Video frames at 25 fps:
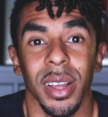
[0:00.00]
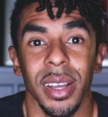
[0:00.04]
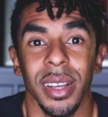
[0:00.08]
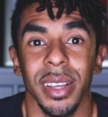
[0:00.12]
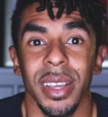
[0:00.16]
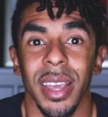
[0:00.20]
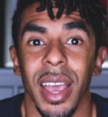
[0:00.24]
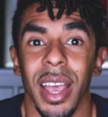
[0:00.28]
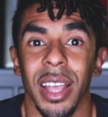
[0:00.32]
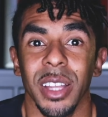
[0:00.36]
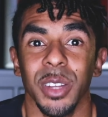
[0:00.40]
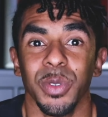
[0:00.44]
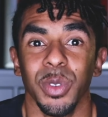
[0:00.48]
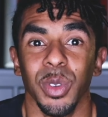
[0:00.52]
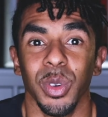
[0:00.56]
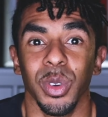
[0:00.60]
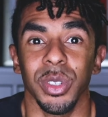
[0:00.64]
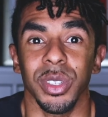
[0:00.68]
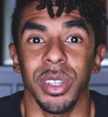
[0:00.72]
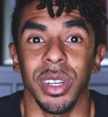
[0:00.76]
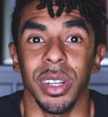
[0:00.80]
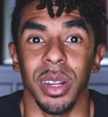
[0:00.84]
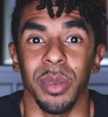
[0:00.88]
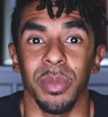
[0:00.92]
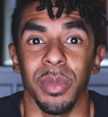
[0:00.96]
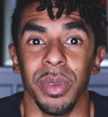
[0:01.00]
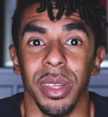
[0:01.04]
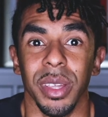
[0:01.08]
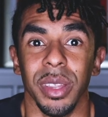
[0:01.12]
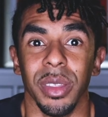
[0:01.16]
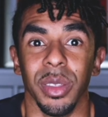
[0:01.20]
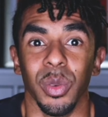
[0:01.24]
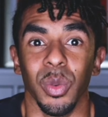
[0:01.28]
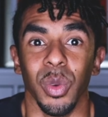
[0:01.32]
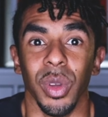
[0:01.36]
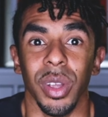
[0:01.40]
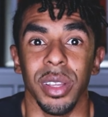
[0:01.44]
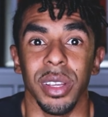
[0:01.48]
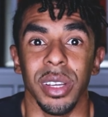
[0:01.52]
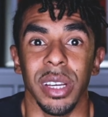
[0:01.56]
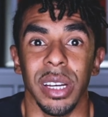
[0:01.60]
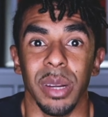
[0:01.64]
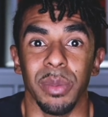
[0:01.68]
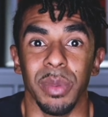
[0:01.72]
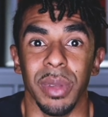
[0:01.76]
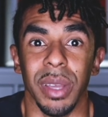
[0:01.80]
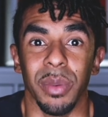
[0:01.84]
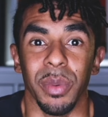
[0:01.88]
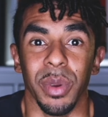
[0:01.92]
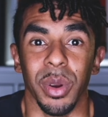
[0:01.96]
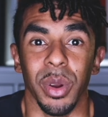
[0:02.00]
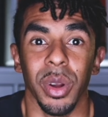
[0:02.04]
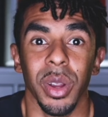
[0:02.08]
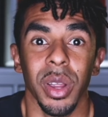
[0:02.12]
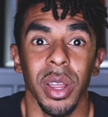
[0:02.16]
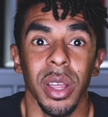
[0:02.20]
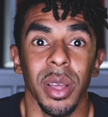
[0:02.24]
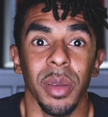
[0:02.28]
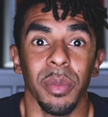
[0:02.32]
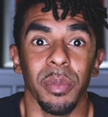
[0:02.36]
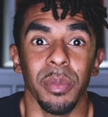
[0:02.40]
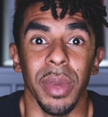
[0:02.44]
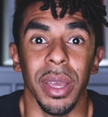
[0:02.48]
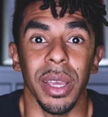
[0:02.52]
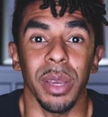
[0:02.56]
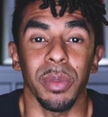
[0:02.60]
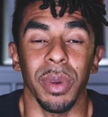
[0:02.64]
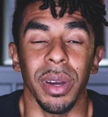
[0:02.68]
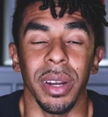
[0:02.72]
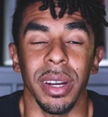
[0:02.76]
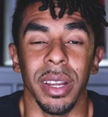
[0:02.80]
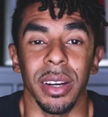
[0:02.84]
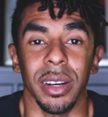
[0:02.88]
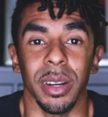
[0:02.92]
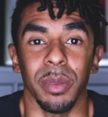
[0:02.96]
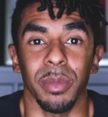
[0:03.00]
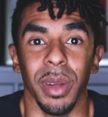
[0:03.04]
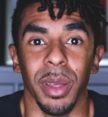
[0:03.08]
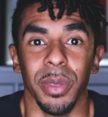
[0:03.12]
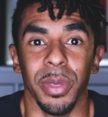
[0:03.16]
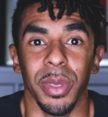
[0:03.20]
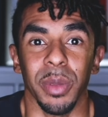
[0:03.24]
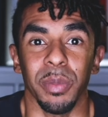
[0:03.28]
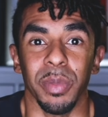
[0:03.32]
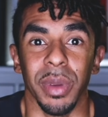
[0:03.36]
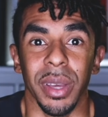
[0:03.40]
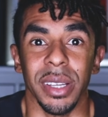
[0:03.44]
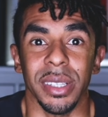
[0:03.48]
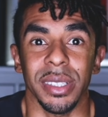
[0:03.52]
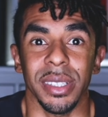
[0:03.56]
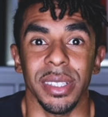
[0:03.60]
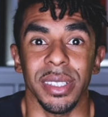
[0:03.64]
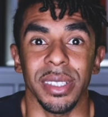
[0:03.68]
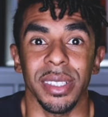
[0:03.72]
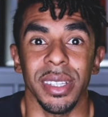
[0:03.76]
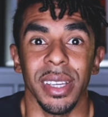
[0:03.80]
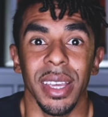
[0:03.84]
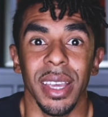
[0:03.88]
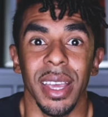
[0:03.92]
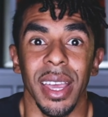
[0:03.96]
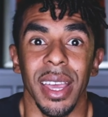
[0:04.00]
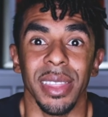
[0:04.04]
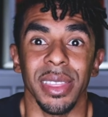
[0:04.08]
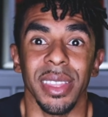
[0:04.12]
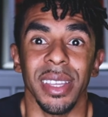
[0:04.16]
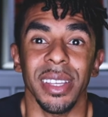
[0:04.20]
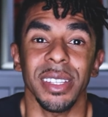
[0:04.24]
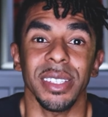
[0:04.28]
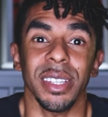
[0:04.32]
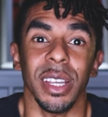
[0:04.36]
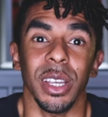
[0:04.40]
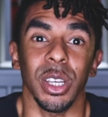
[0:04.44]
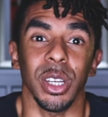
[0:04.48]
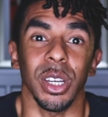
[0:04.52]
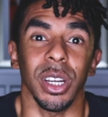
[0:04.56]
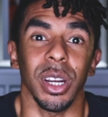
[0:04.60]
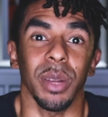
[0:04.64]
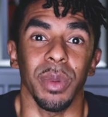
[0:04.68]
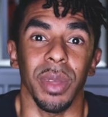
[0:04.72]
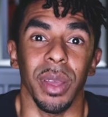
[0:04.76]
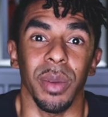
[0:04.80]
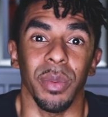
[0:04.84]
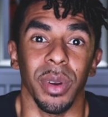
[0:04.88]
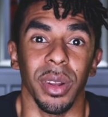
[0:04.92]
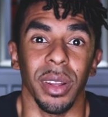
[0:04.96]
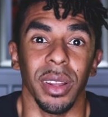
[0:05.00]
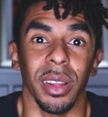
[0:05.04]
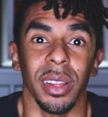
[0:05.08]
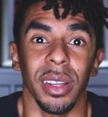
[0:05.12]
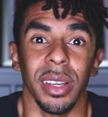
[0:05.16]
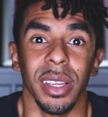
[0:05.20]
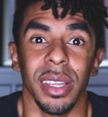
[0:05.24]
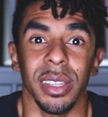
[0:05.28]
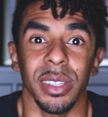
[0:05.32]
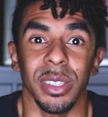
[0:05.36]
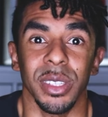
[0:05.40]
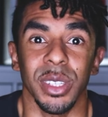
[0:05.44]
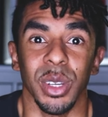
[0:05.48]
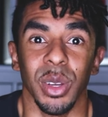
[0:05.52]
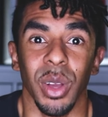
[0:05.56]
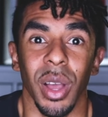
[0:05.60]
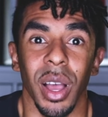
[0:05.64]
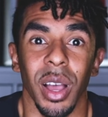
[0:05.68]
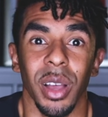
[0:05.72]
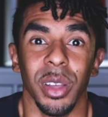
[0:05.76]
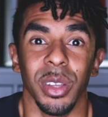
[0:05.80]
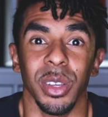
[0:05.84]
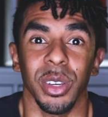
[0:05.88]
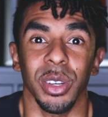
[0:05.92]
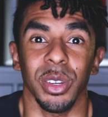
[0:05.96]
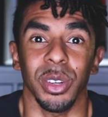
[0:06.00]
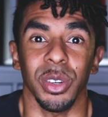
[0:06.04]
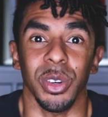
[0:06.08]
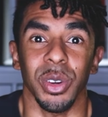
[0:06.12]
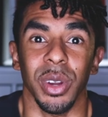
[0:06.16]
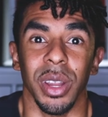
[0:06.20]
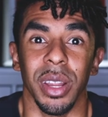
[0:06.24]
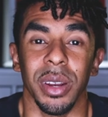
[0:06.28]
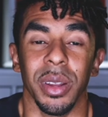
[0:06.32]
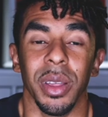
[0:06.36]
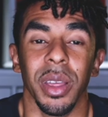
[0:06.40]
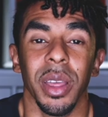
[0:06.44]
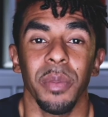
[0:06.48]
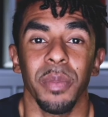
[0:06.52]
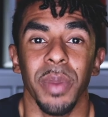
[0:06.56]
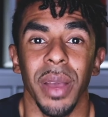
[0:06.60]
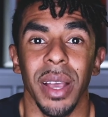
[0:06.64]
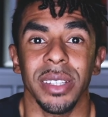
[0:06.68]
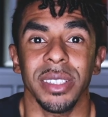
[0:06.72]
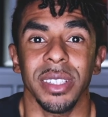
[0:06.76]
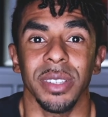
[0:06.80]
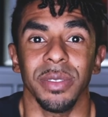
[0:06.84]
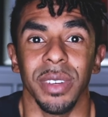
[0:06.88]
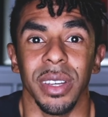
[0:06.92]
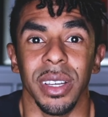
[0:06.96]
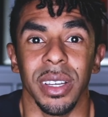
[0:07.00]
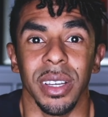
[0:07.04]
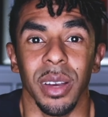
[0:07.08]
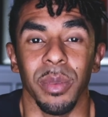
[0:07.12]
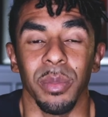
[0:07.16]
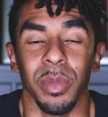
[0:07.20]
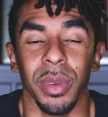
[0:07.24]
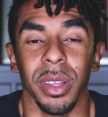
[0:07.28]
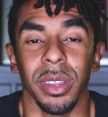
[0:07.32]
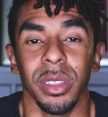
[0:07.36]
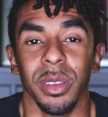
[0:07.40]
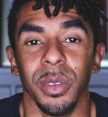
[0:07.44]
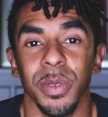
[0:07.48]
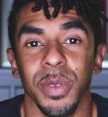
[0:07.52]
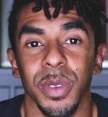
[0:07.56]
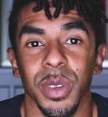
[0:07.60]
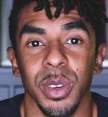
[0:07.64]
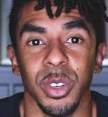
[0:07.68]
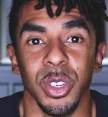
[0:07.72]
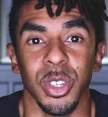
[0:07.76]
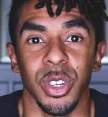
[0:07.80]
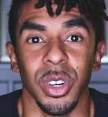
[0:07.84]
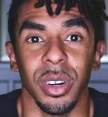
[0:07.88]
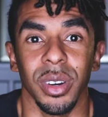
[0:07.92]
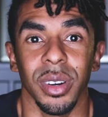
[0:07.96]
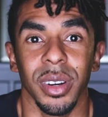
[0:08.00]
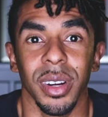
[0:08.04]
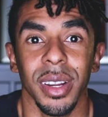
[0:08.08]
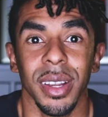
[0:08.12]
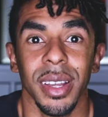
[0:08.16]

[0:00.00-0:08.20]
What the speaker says: Cash flow is going to be the way you're going to be able to make money on a monthly basis, and this is how you're going to be able to look into how you could create passive income in the future.